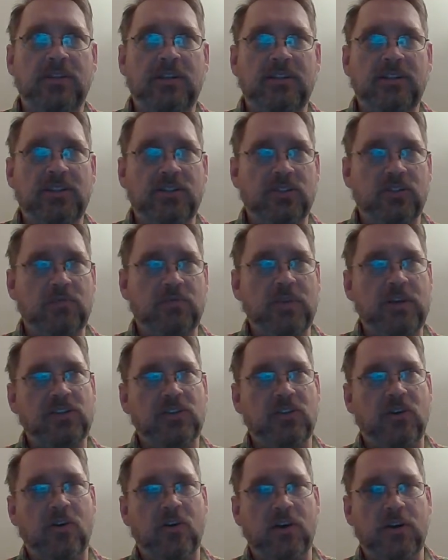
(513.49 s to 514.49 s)
Nystul's
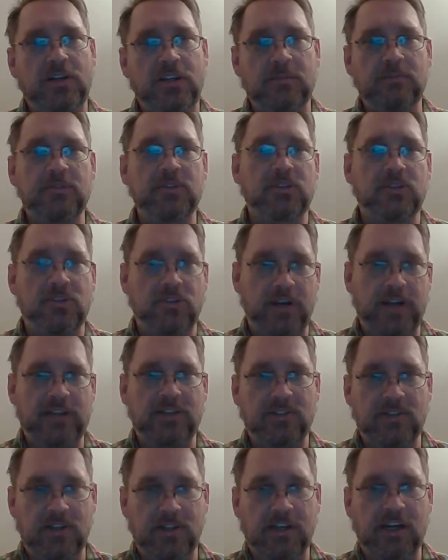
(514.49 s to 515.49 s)
Magic Aura
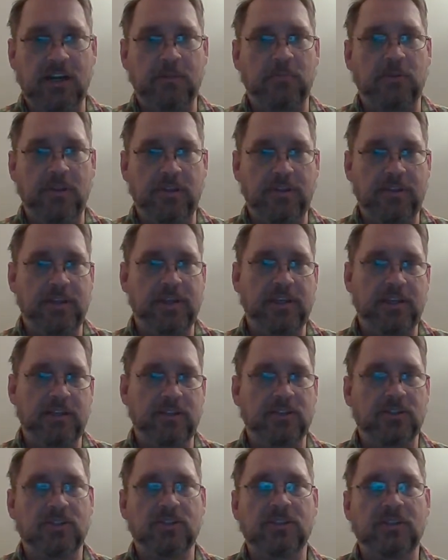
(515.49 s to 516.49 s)
demonstrates a couple of
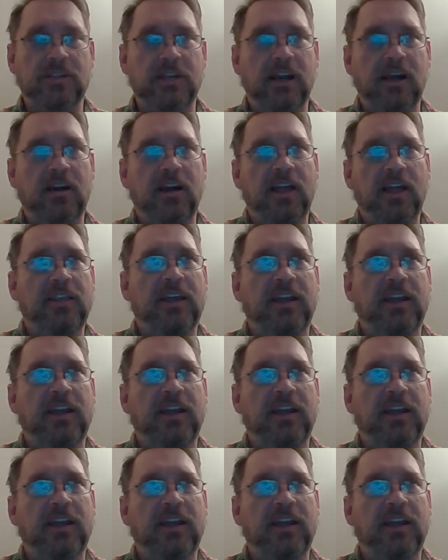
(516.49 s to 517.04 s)
things that